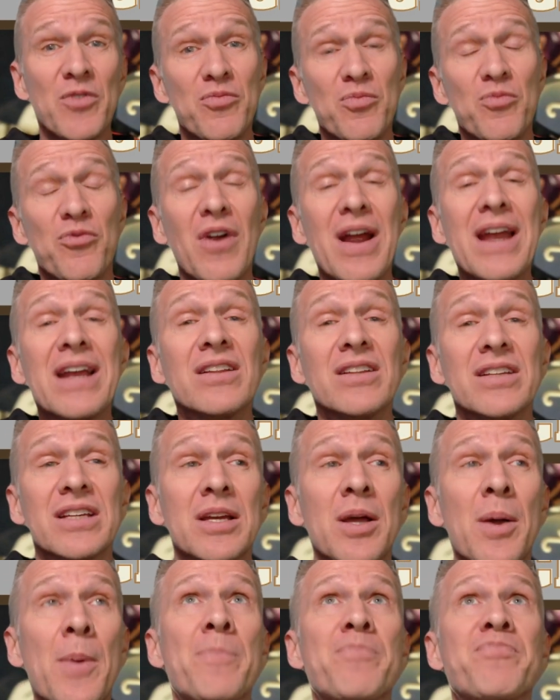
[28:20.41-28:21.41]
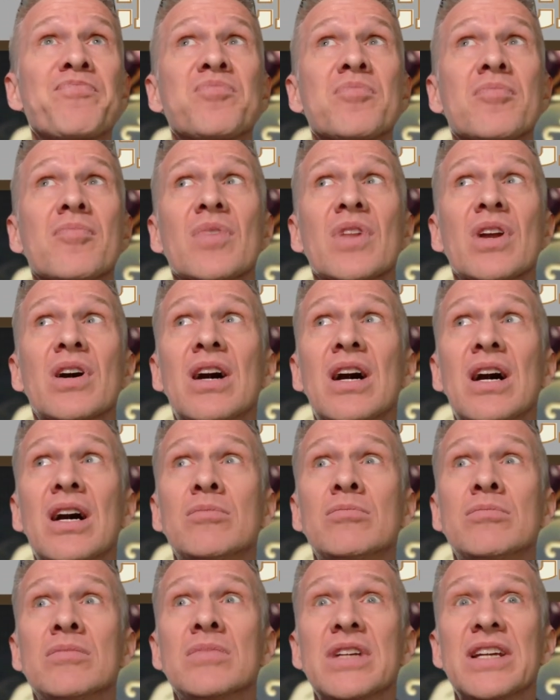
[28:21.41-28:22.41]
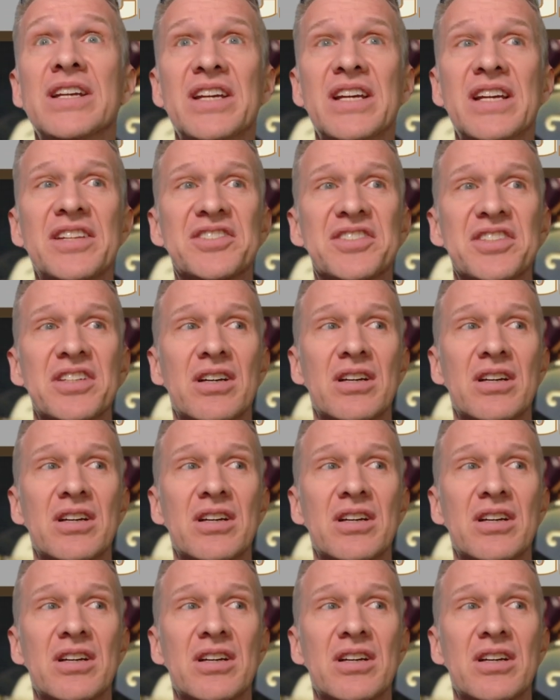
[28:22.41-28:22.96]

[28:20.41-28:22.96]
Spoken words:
Frankly, it's